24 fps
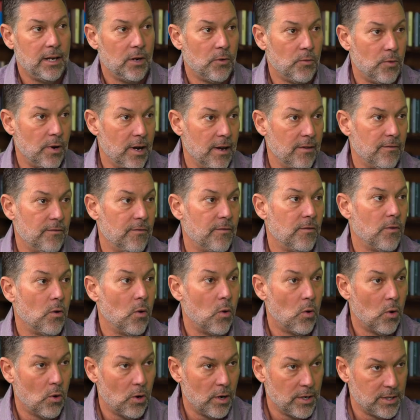in a RIF
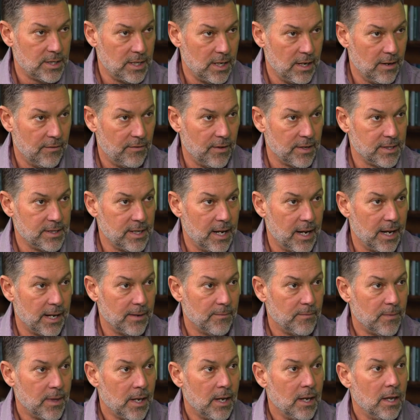or a
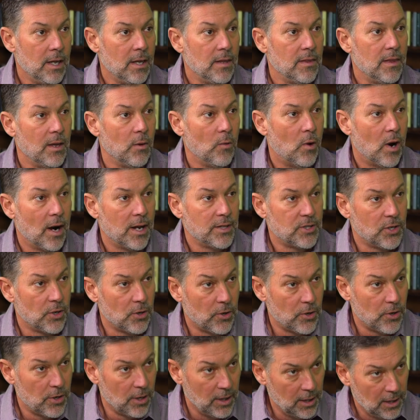TFSA. They wanted
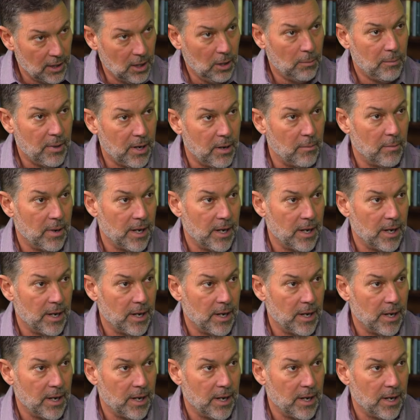to earn a little bit of